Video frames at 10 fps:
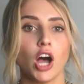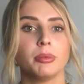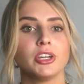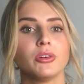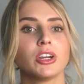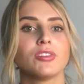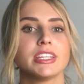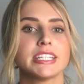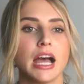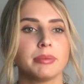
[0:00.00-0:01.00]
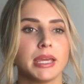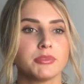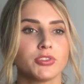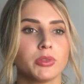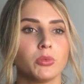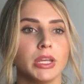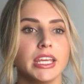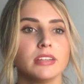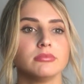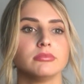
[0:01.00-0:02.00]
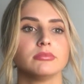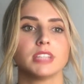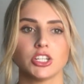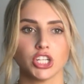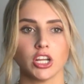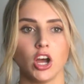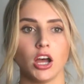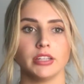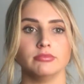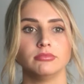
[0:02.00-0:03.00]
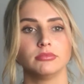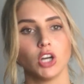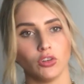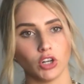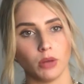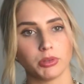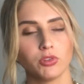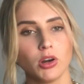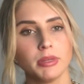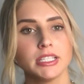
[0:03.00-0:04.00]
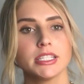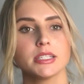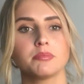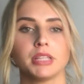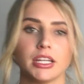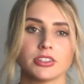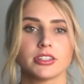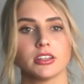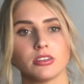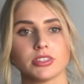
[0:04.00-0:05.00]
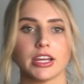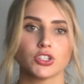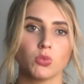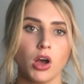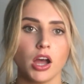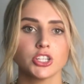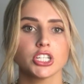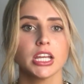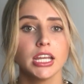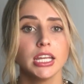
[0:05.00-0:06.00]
I'll be going over the top games from the week, touching on overall performance, players to know/watch,